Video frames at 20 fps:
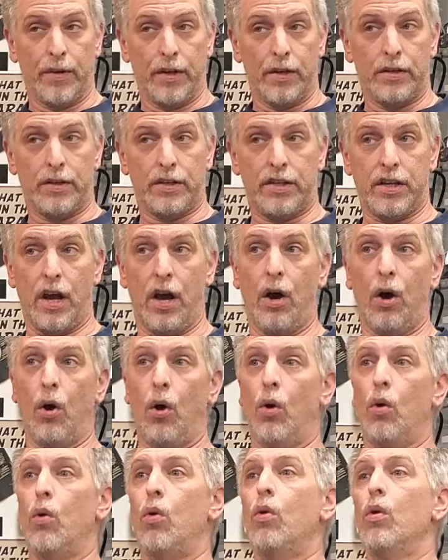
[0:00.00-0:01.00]

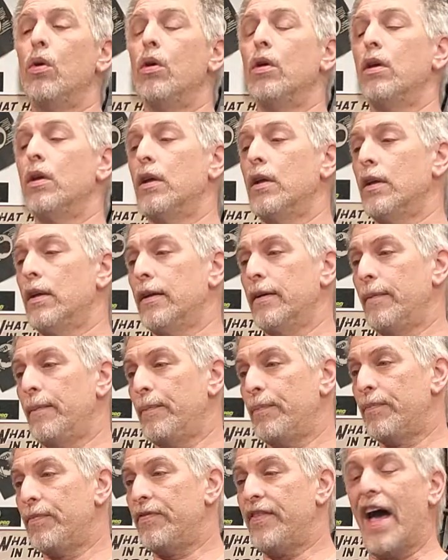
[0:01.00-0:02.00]
So
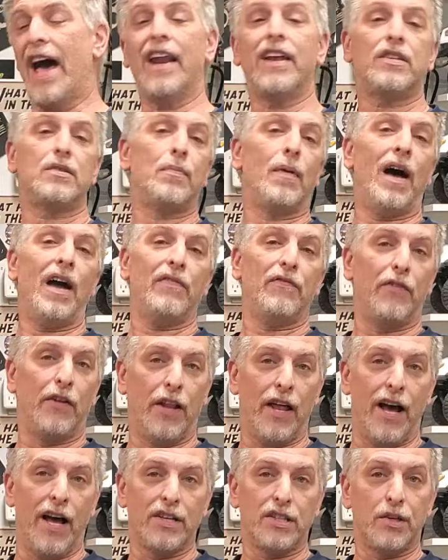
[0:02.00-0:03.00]
that is my
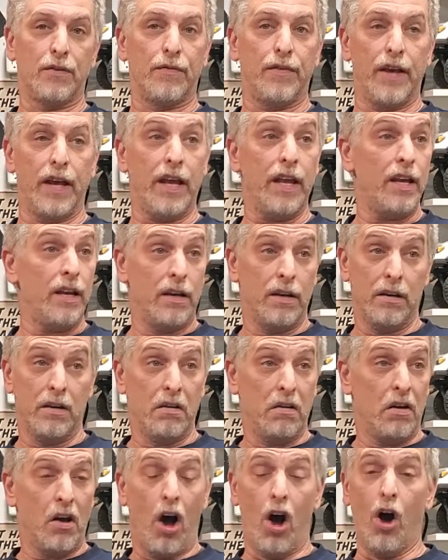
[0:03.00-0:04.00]
philosophy,
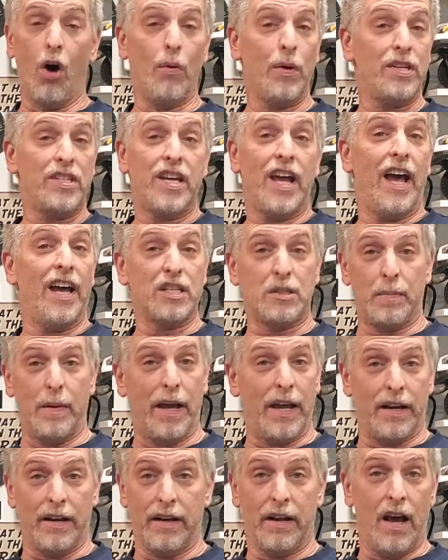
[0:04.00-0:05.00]
always has
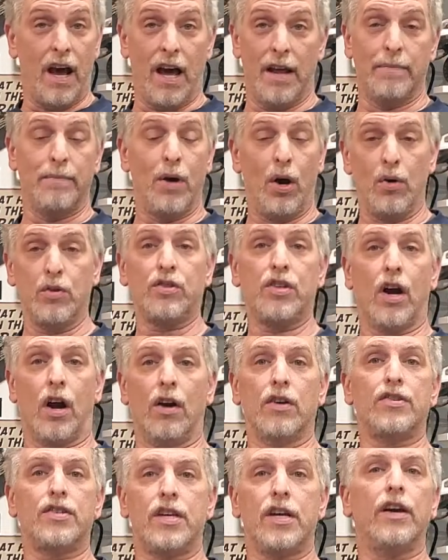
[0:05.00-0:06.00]
been on most
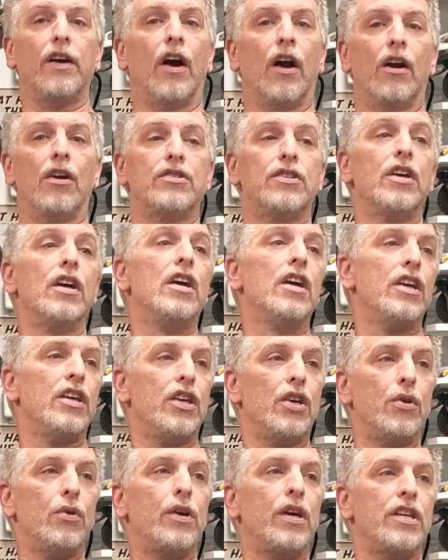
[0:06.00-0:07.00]
RC cars.
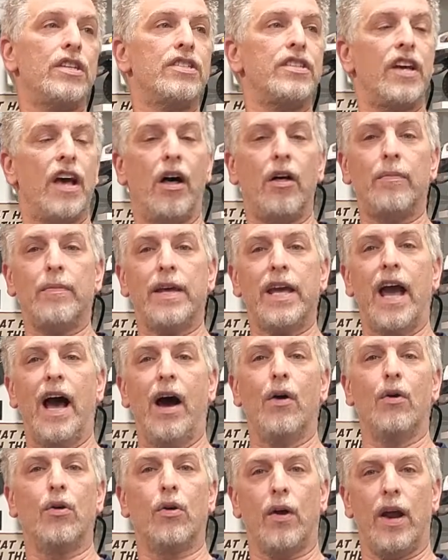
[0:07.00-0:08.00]
You can tell me
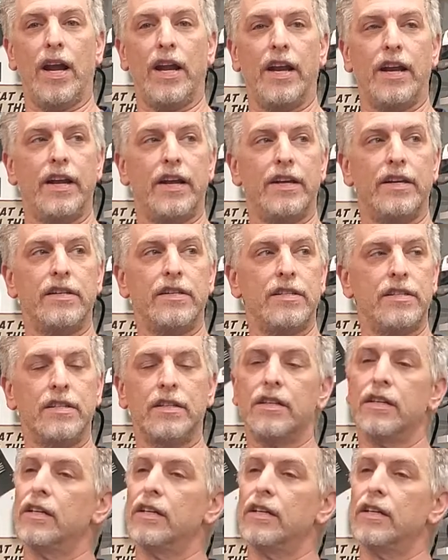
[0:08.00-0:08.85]
how great it is,